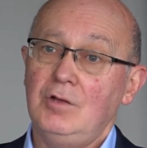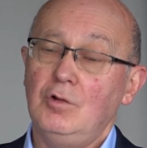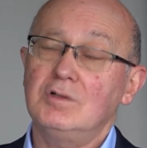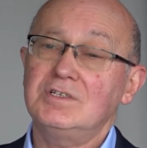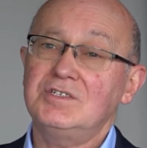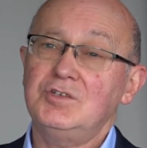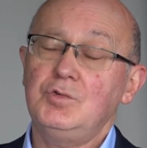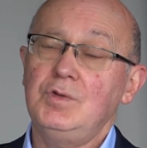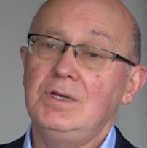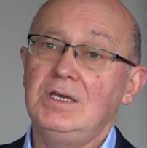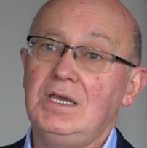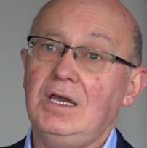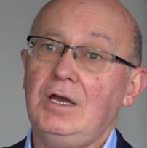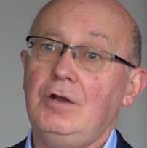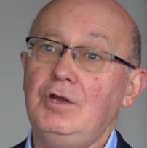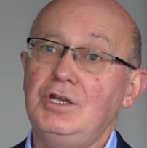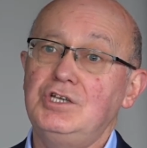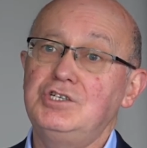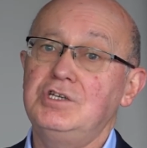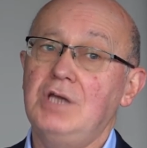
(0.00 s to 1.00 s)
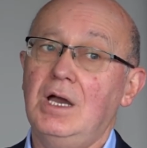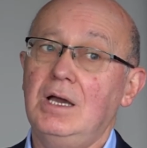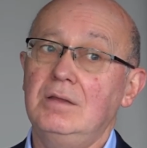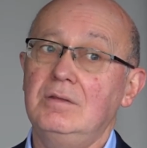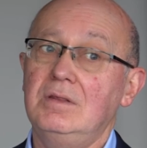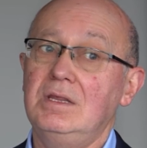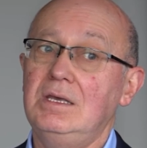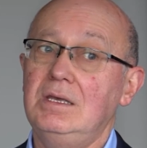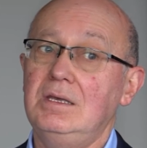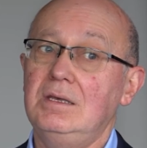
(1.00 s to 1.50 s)
And also to encourage
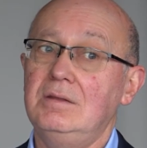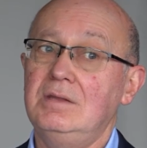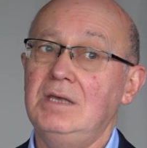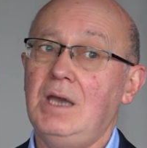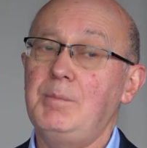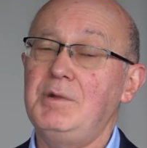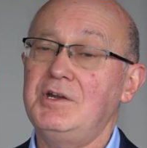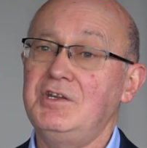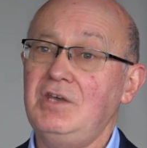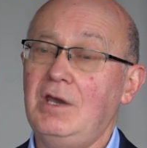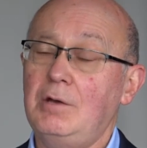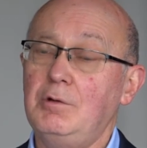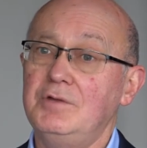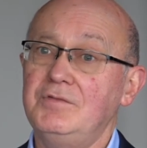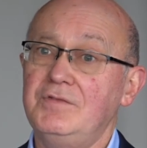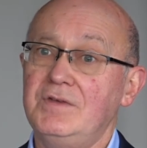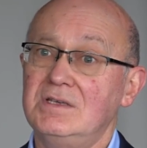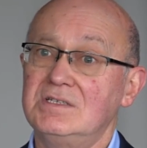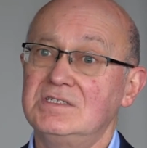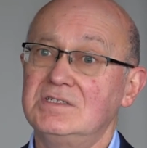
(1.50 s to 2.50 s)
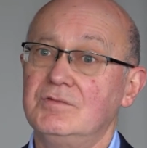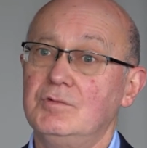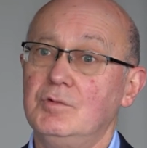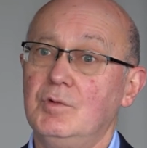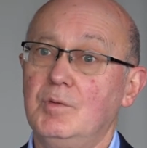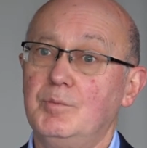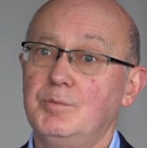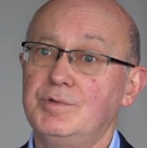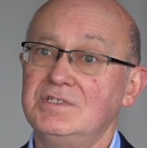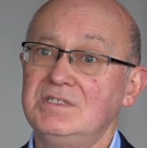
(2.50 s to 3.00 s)
young, the Abertawe
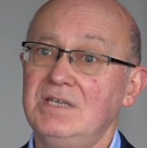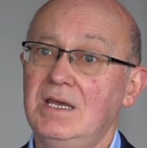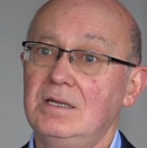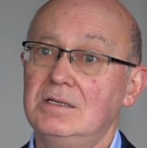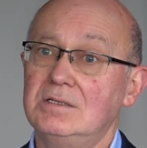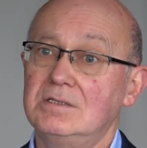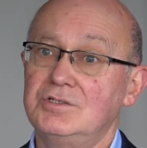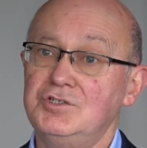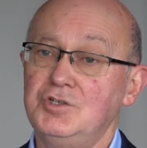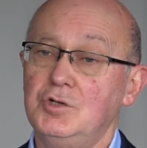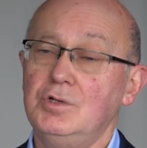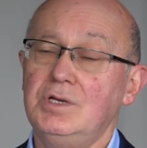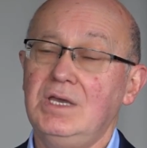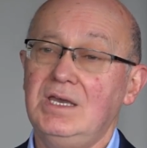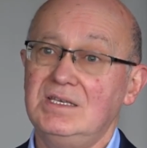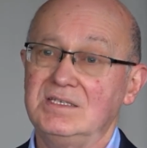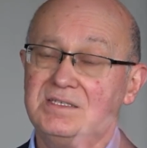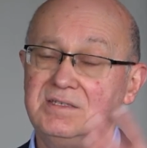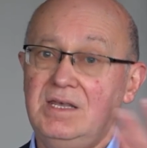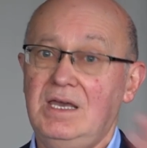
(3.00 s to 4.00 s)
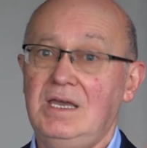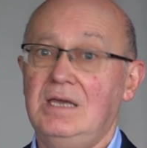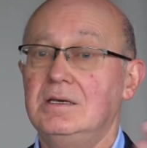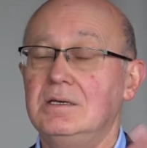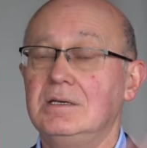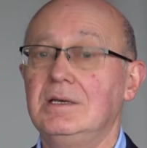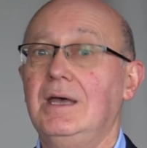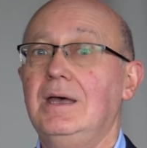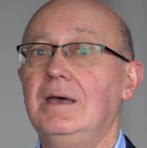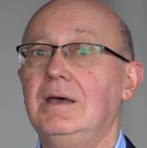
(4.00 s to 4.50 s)
Festival will present to showcase
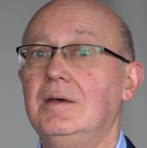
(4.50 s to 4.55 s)
their